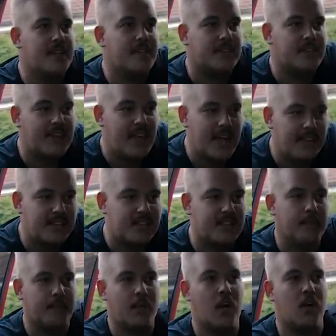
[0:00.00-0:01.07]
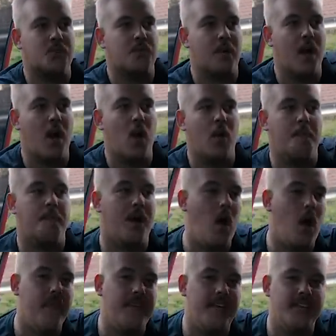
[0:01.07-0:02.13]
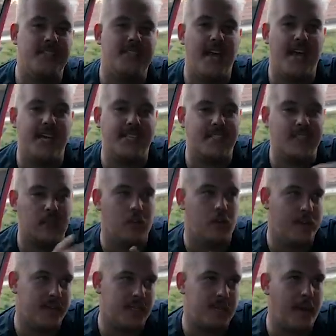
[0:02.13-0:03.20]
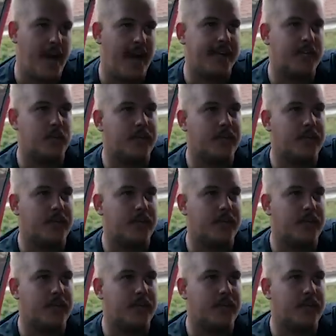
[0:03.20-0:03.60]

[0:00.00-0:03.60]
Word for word: the sound system goes well, and behind these seats is a little bit of space.